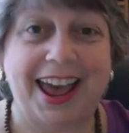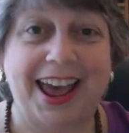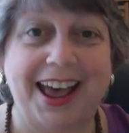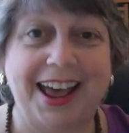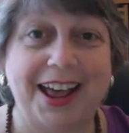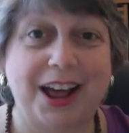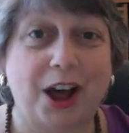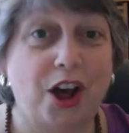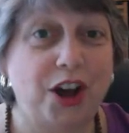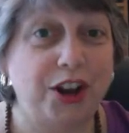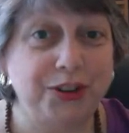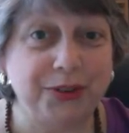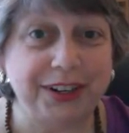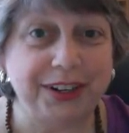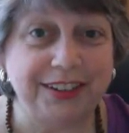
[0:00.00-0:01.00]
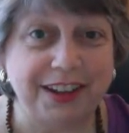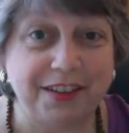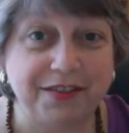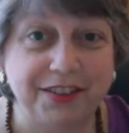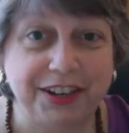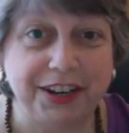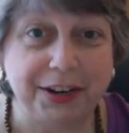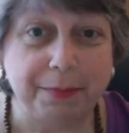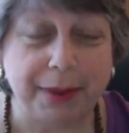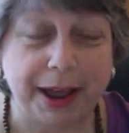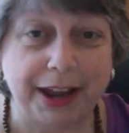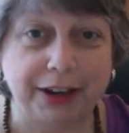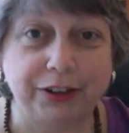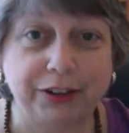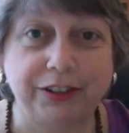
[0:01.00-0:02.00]
117
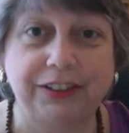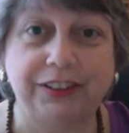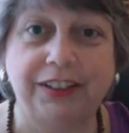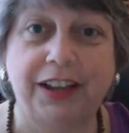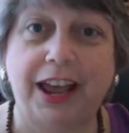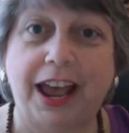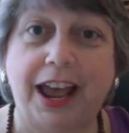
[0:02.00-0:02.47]
backers,